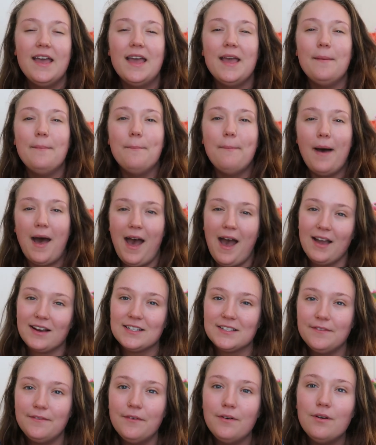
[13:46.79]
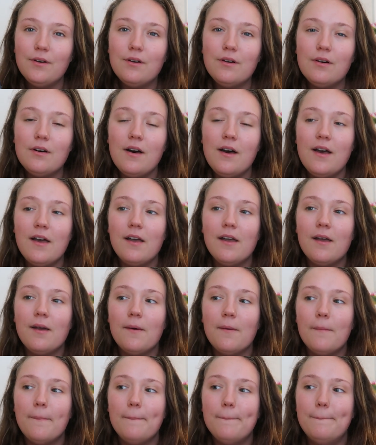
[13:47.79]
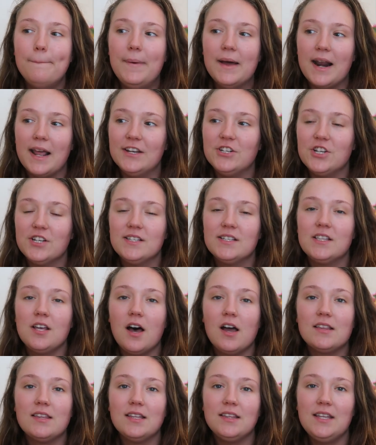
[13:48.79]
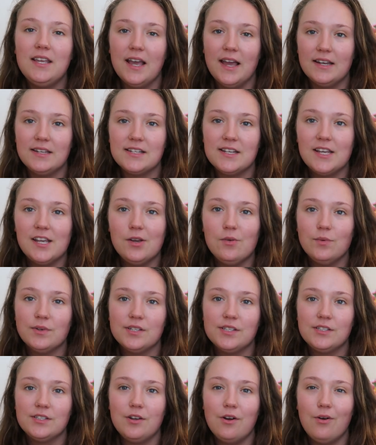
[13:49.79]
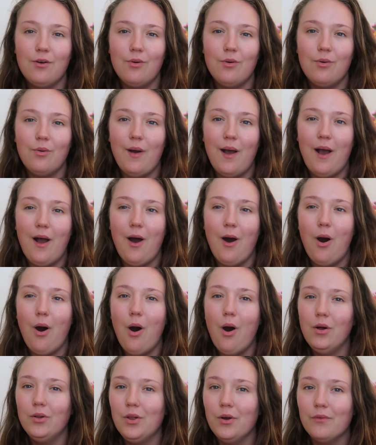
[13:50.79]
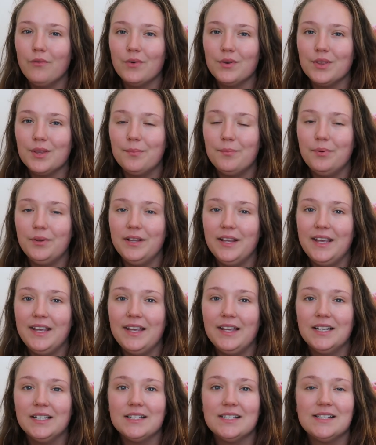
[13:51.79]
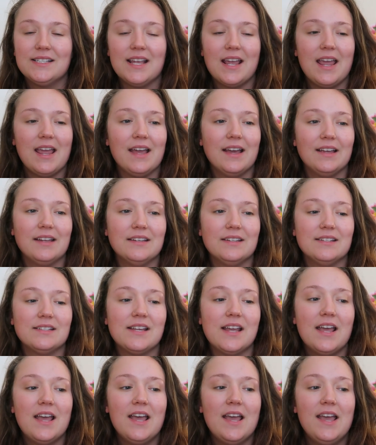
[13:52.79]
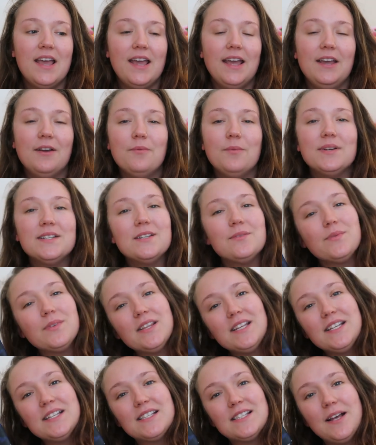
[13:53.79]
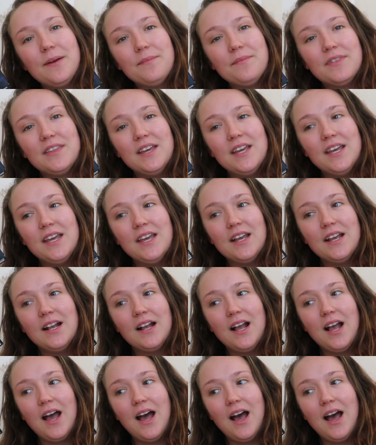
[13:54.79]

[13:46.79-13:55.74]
impactful, but I just thought that the ending was so all over the place and it wasn't really something